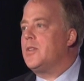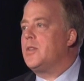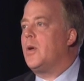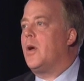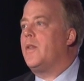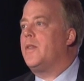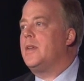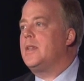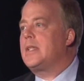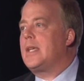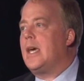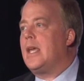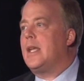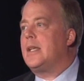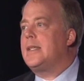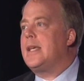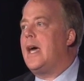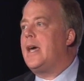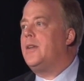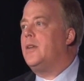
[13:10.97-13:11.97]
So all these kind
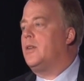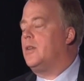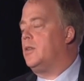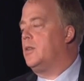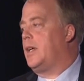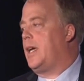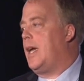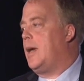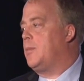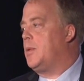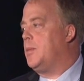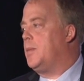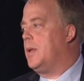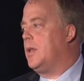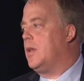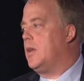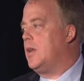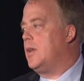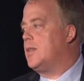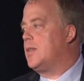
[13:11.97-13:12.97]
of technical
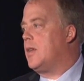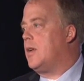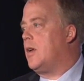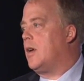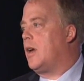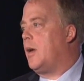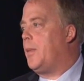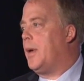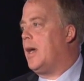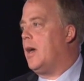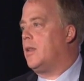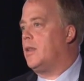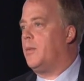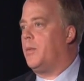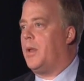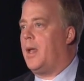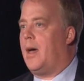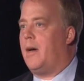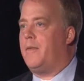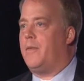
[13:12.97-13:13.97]
capabilities that are coming out in the
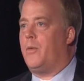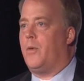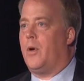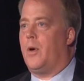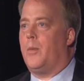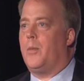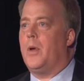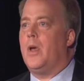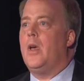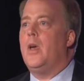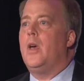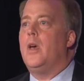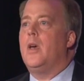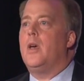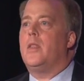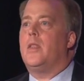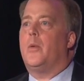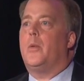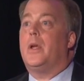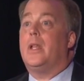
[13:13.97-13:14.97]
platform
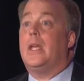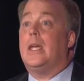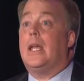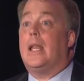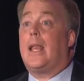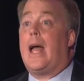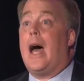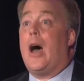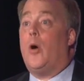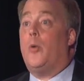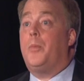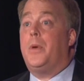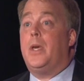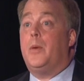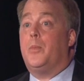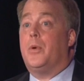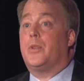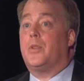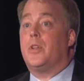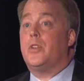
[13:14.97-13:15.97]
that really allow
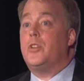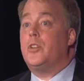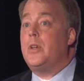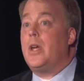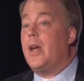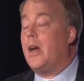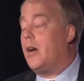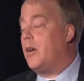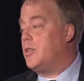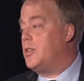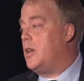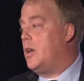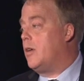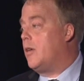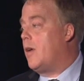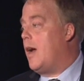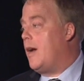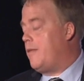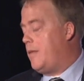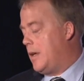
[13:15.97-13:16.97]
people to share
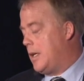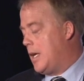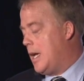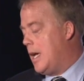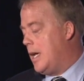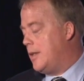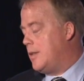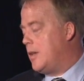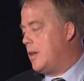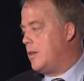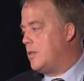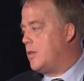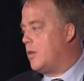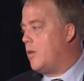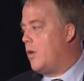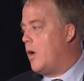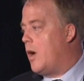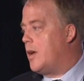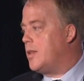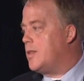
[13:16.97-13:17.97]
geographic content
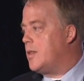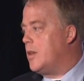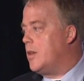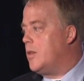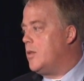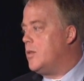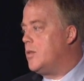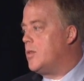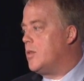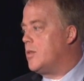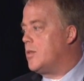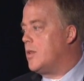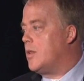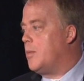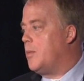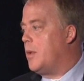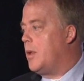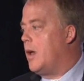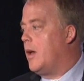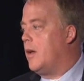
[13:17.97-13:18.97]
across the users of
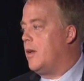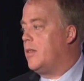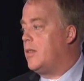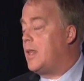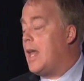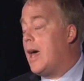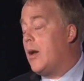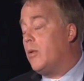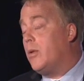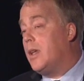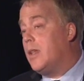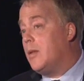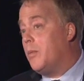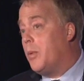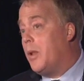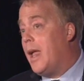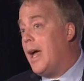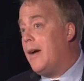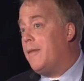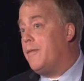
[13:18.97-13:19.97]
the, uh, not only the
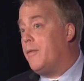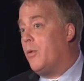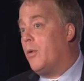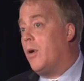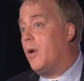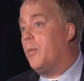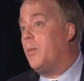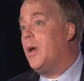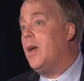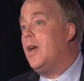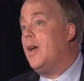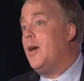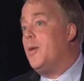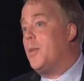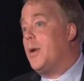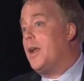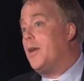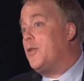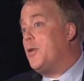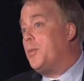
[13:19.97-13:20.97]
platform,
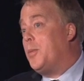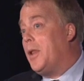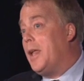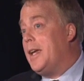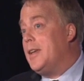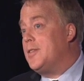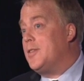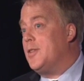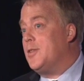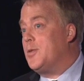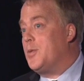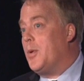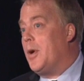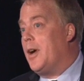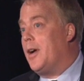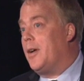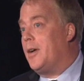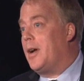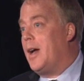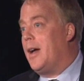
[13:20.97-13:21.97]
but other places
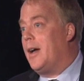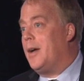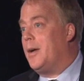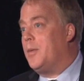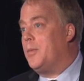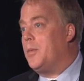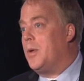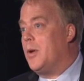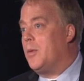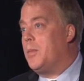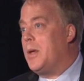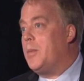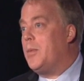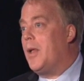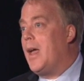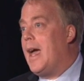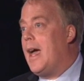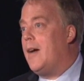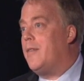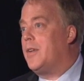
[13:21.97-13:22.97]
where uh, you know,
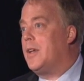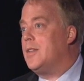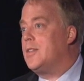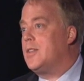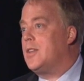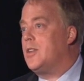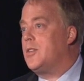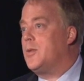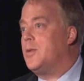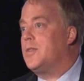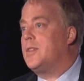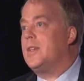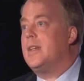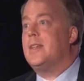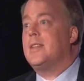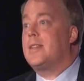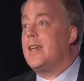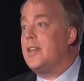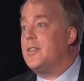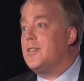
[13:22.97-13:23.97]
people have
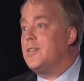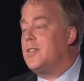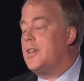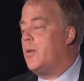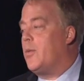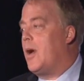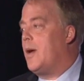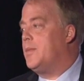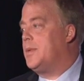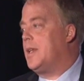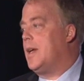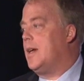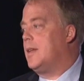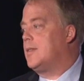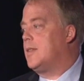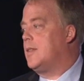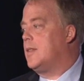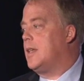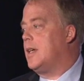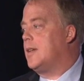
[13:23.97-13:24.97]
constituencies, agency
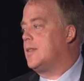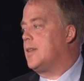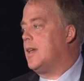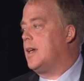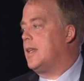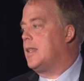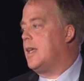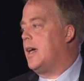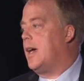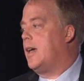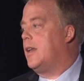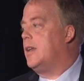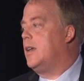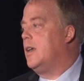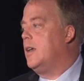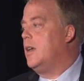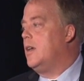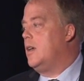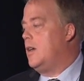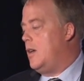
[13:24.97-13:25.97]
websites, and things like that
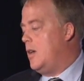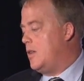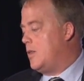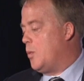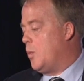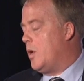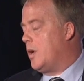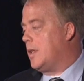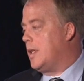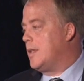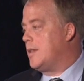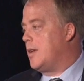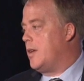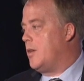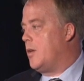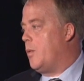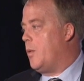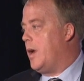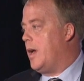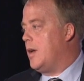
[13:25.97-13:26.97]
is work that's
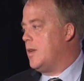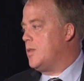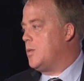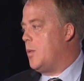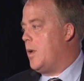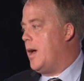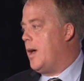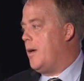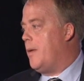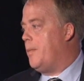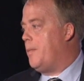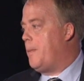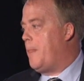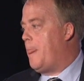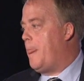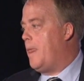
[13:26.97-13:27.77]
underway as well